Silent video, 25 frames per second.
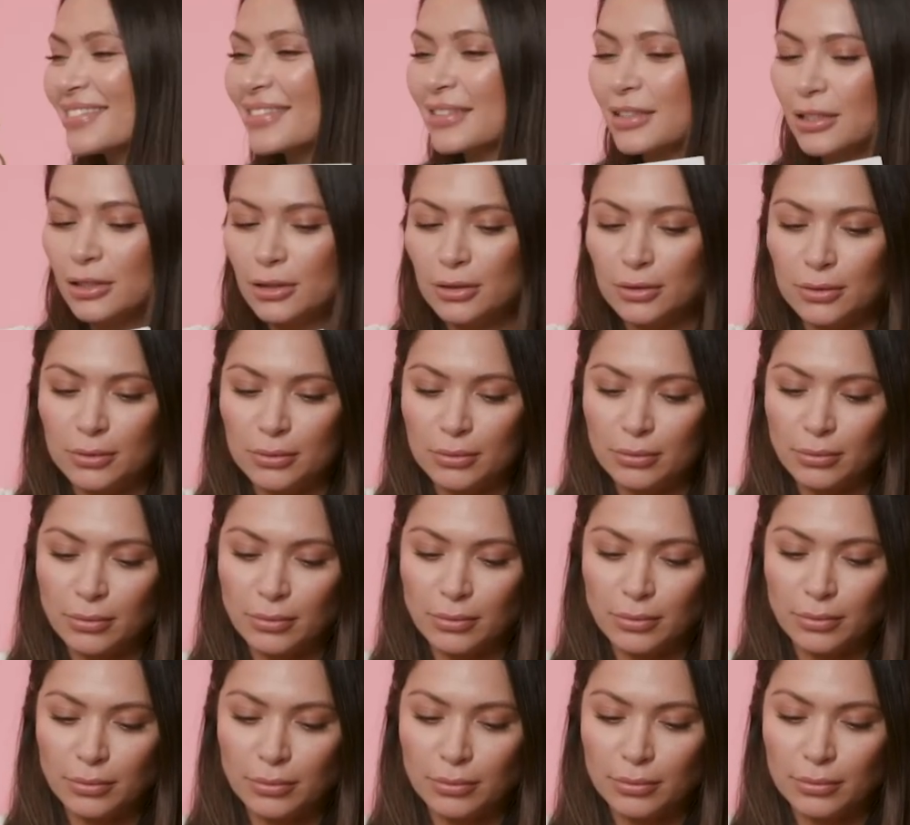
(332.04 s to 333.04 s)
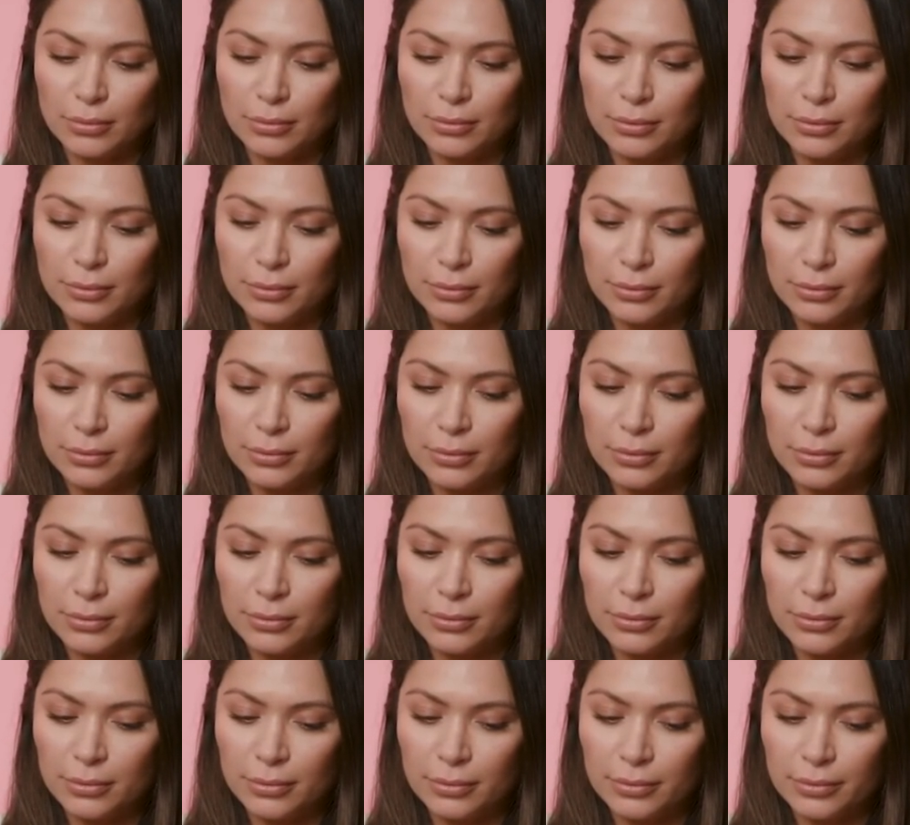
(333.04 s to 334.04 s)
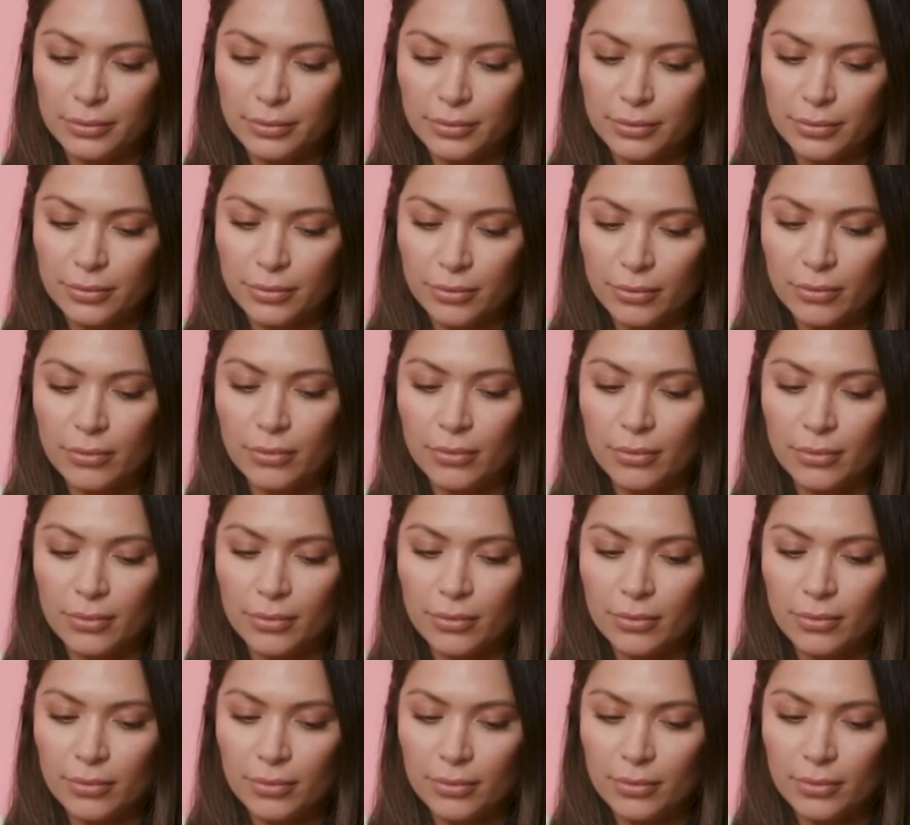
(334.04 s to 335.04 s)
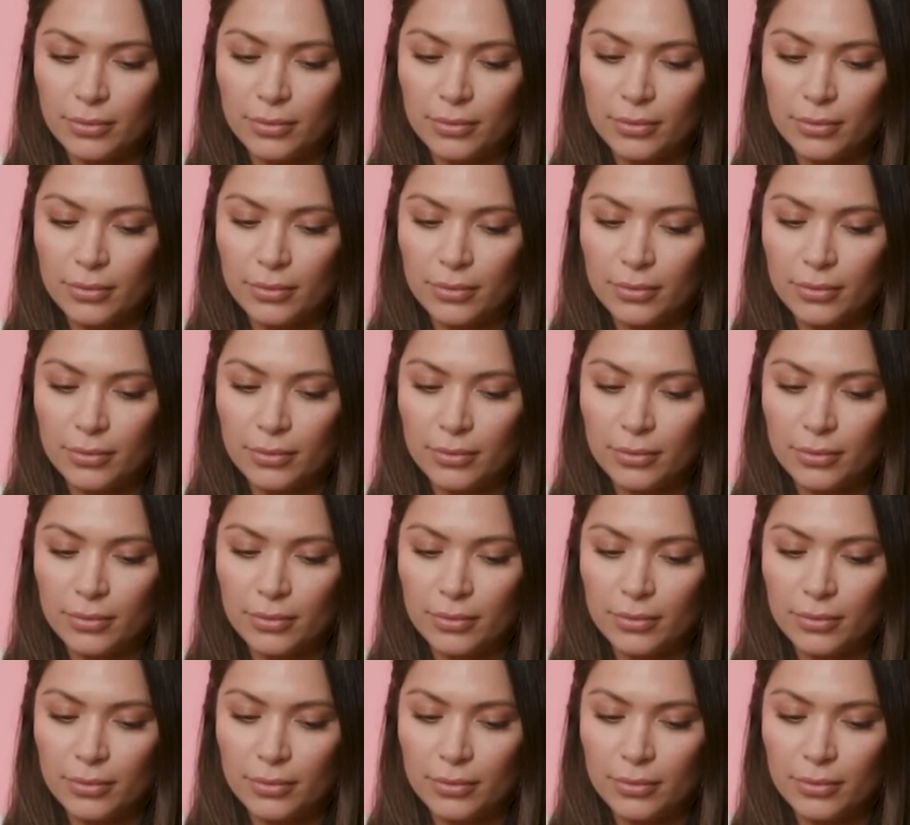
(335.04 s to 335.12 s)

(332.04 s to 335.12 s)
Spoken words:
(silent)